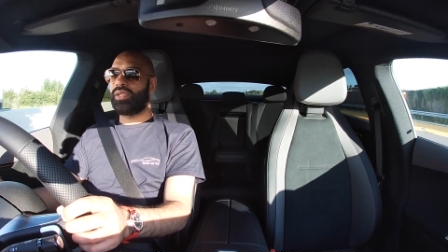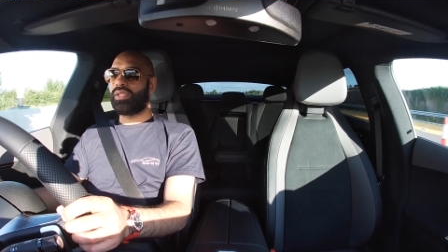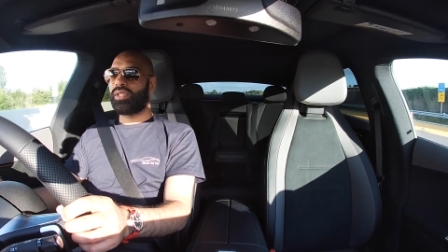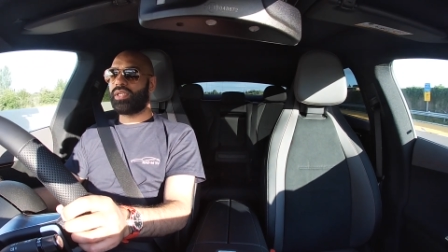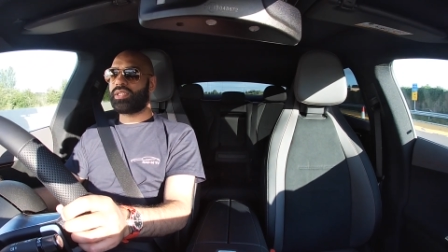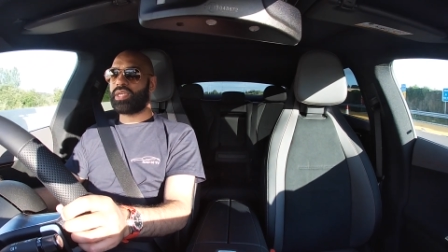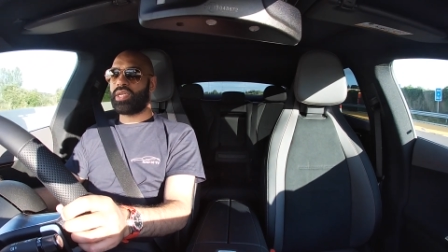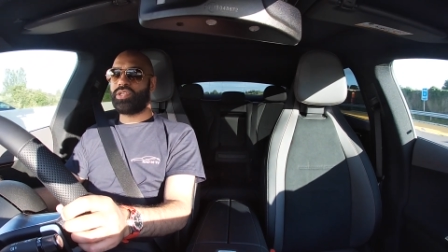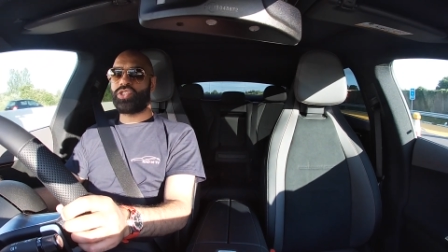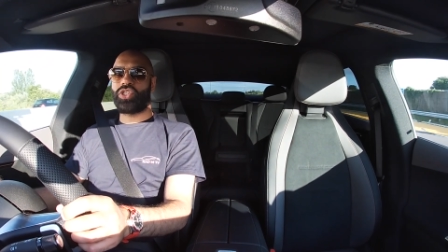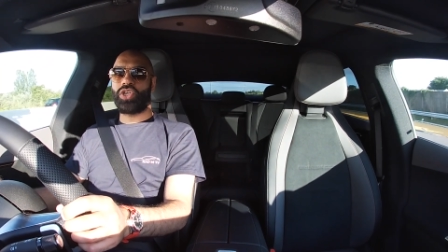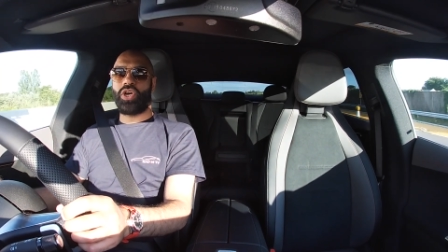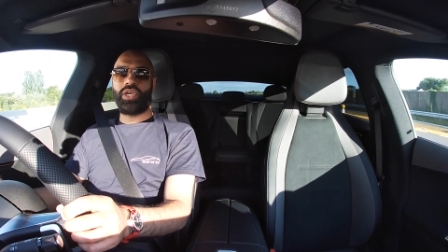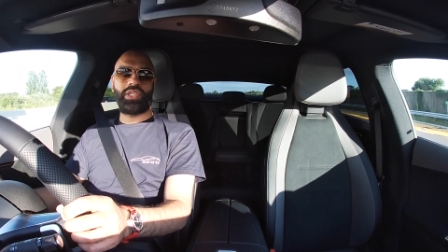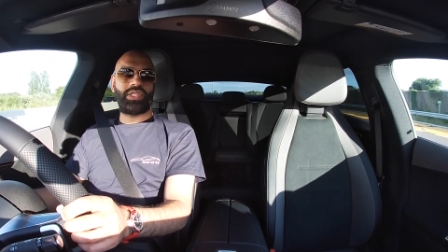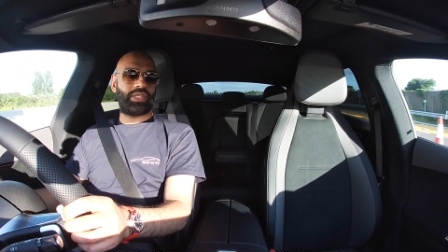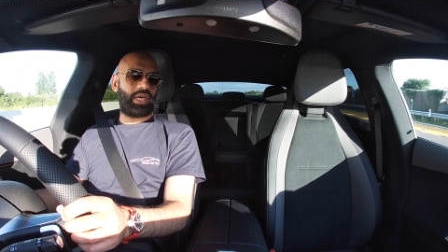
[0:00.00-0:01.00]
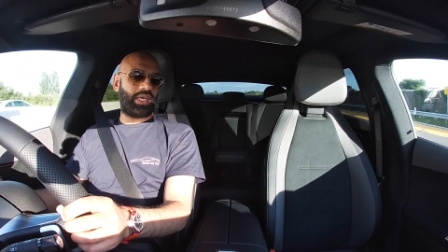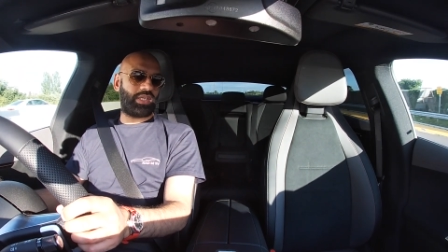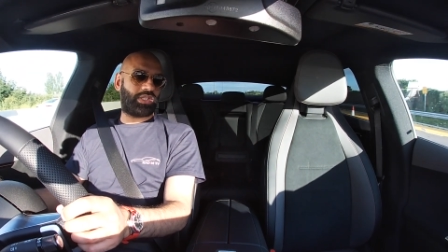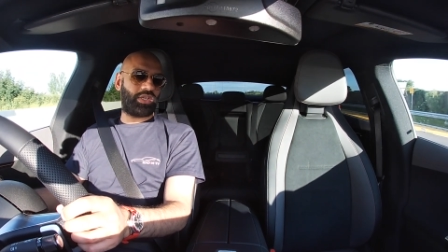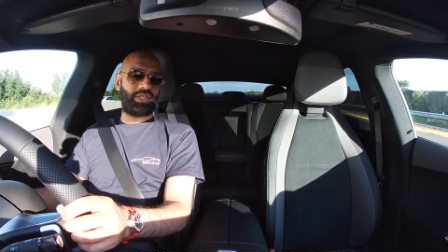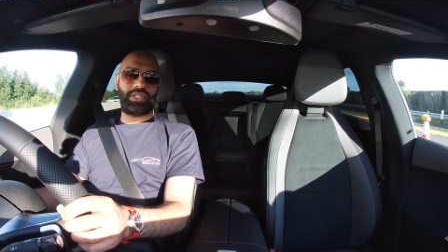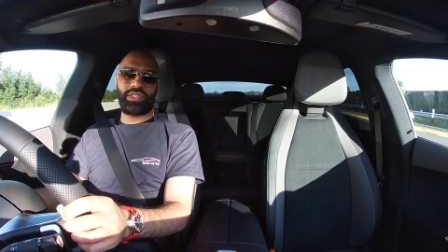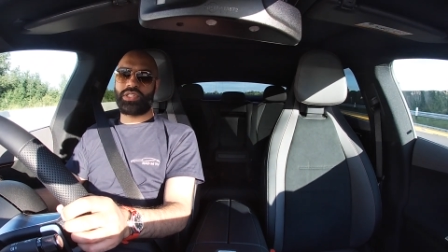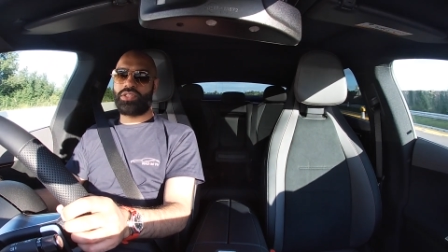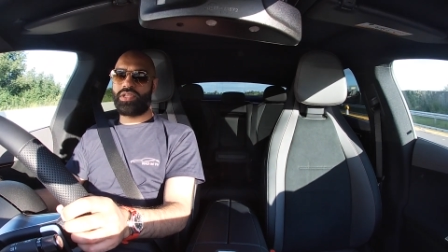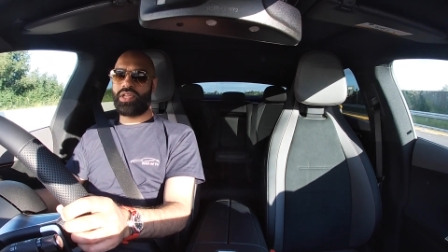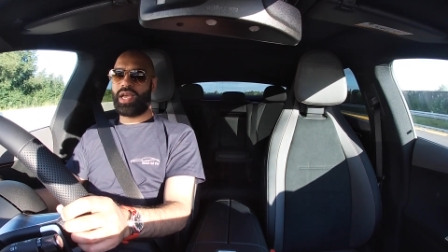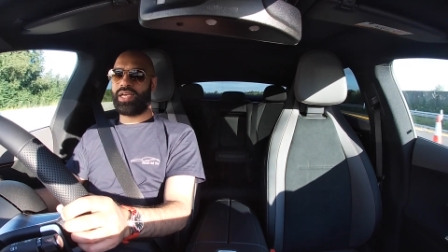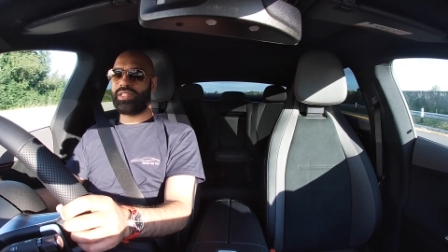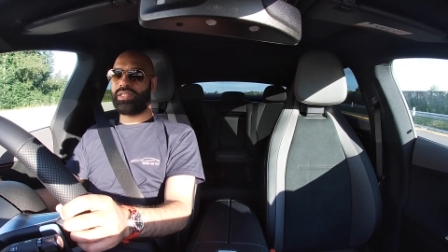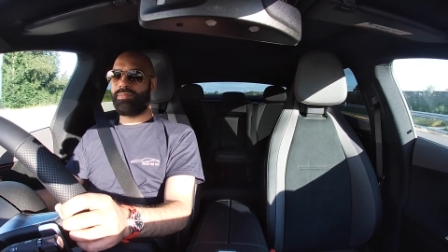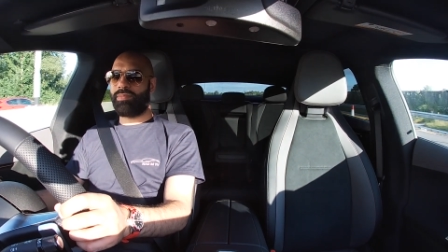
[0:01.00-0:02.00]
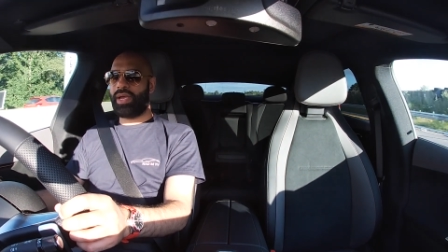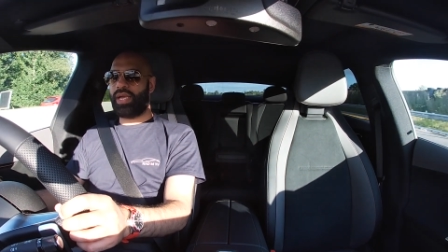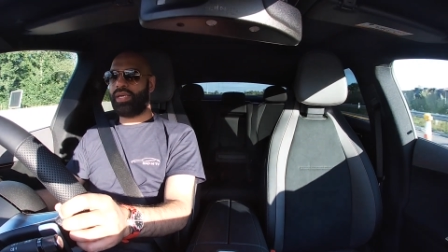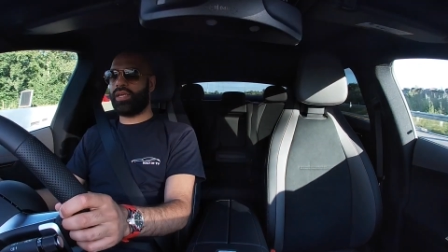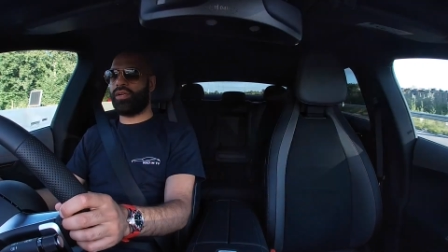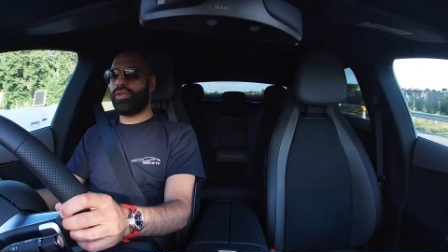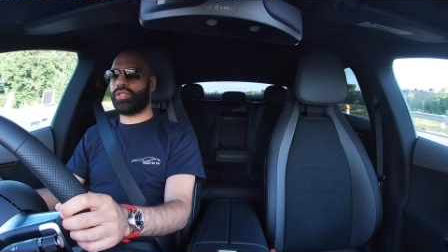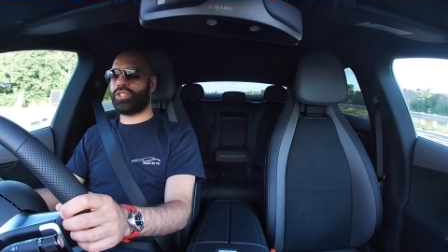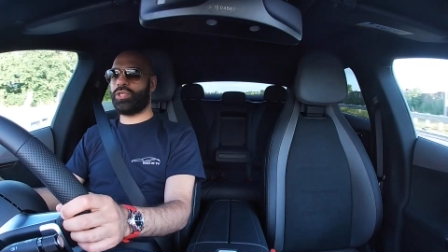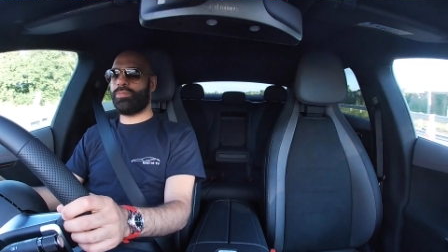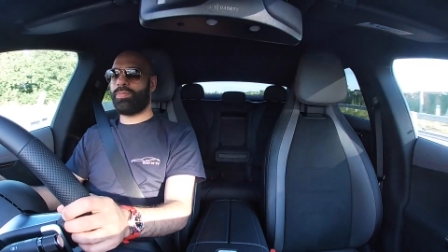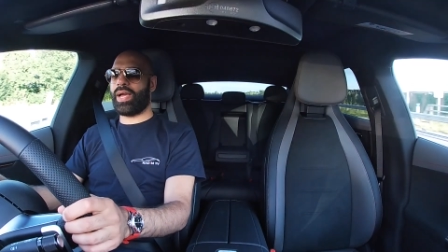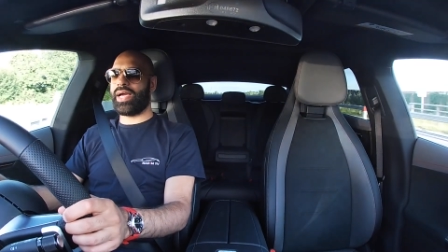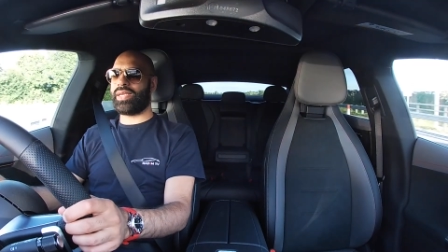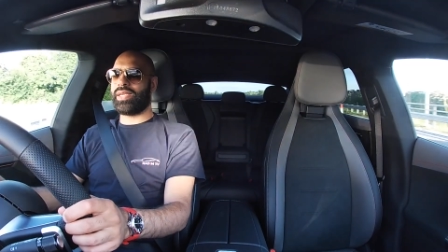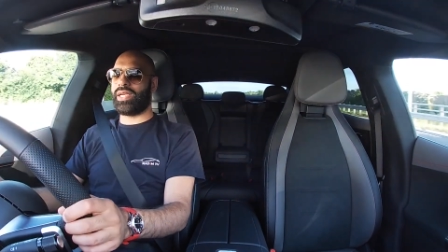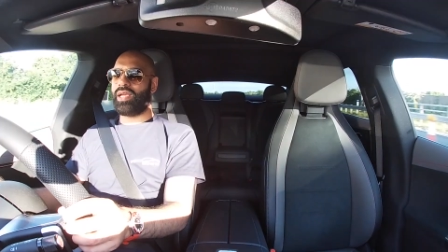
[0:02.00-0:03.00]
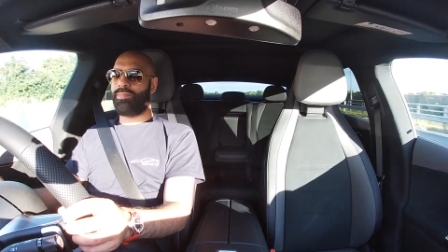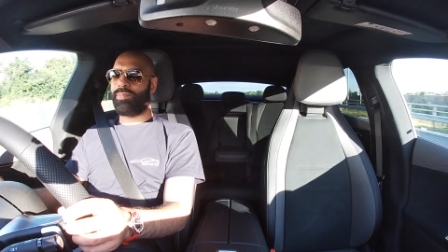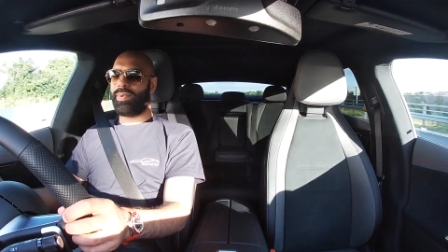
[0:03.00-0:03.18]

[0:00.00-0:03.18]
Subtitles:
The sun's shining today, so it hasn't made it look too bad in here,